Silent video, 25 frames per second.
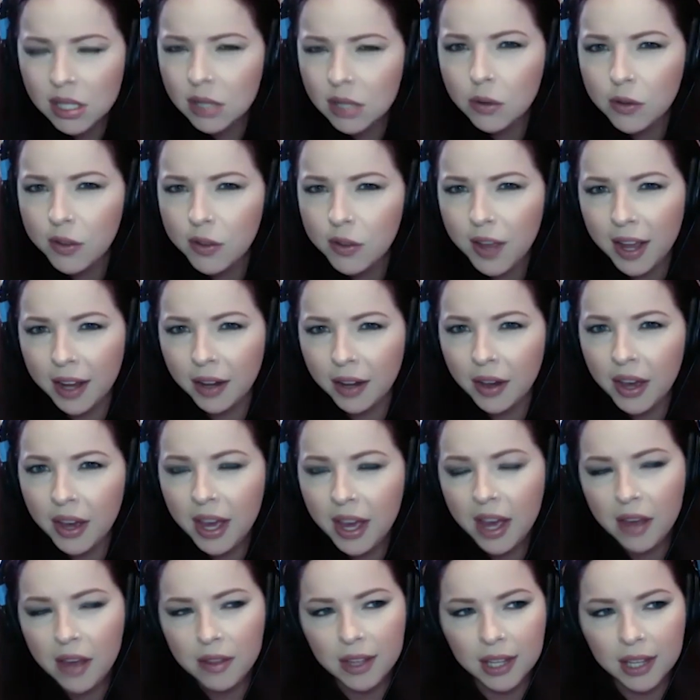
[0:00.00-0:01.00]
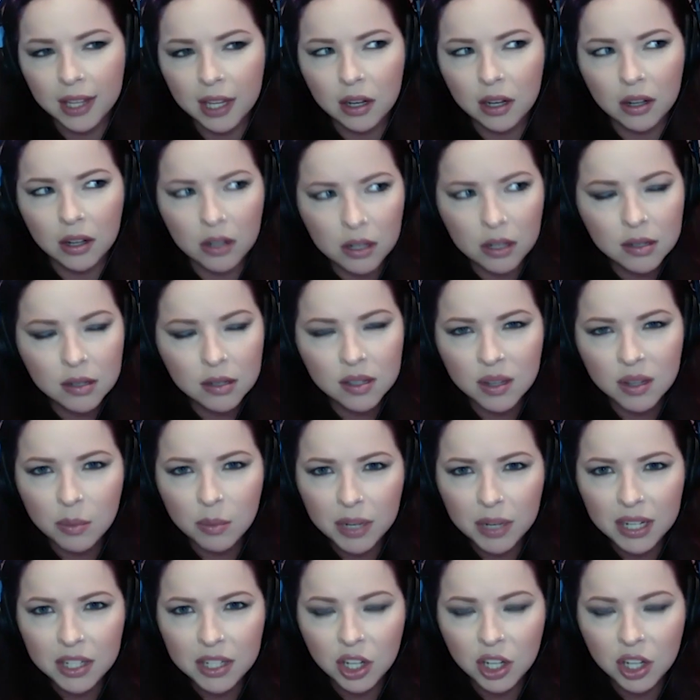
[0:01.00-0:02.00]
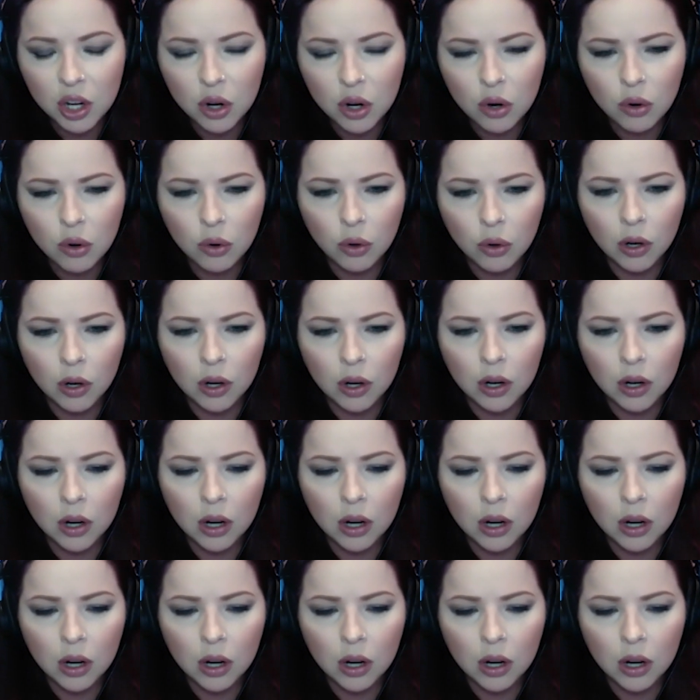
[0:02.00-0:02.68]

little thing, that could cause somebody to go,